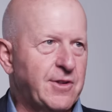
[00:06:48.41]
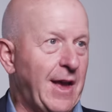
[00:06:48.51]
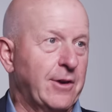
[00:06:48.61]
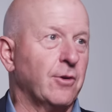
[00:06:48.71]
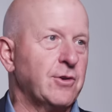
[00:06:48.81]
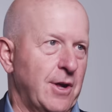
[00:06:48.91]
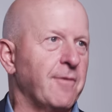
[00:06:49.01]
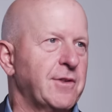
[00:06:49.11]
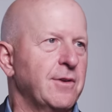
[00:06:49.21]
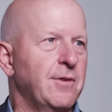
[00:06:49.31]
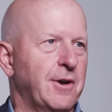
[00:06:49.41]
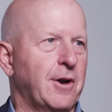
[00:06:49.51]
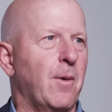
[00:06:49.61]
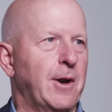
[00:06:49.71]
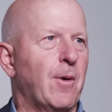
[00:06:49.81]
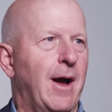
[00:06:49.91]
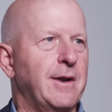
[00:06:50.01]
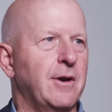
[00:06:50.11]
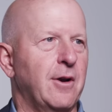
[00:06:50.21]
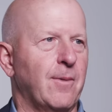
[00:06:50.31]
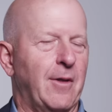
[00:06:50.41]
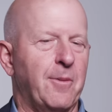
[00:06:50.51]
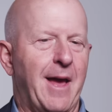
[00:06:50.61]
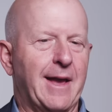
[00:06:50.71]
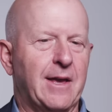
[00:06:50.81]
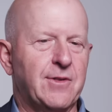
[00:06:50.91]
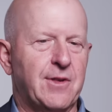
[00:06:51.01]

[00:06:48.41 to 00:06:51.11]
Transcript: secular shifts that are going on around the banking